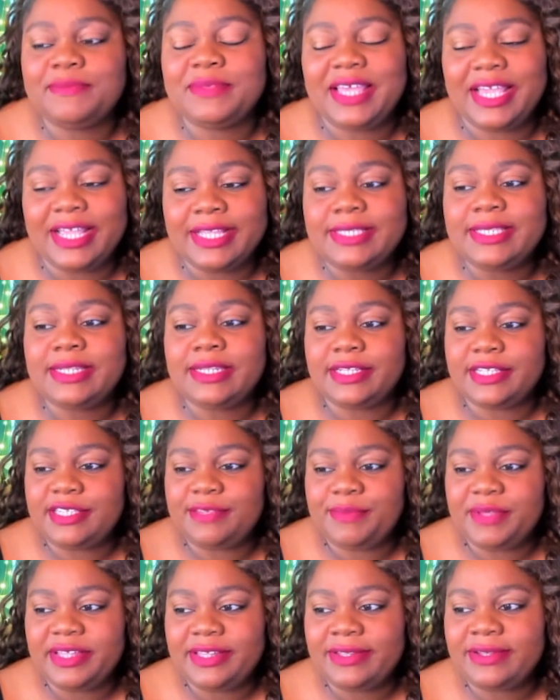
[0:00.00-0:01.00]
plants in
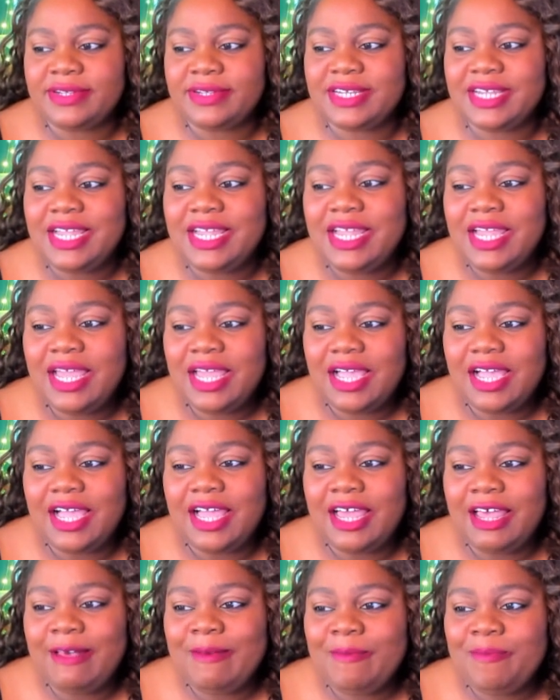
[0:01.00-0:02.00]
this build.
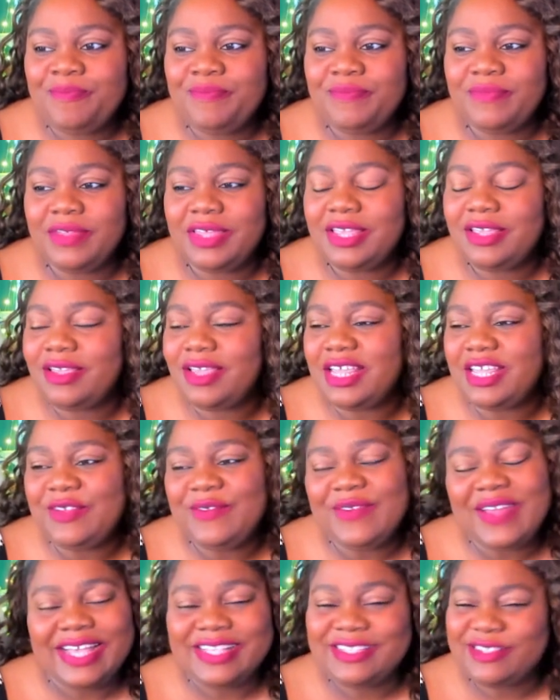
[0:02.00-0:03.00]

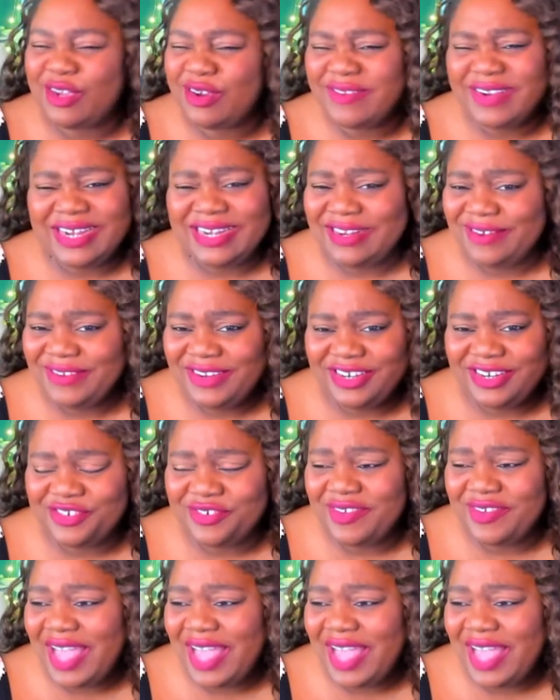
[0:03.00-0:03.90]
You guys already know the drill.